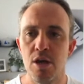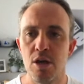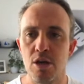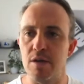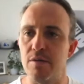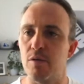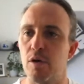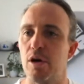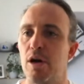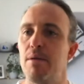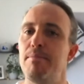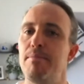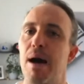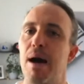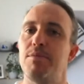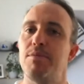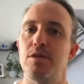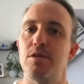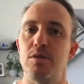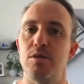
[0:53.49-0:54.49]
you've got it
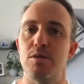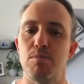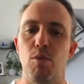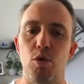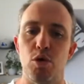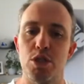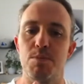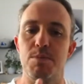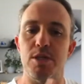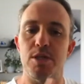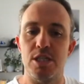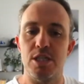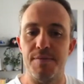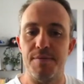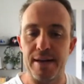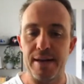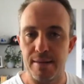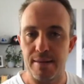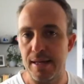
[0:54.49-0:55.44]
mapped to more specific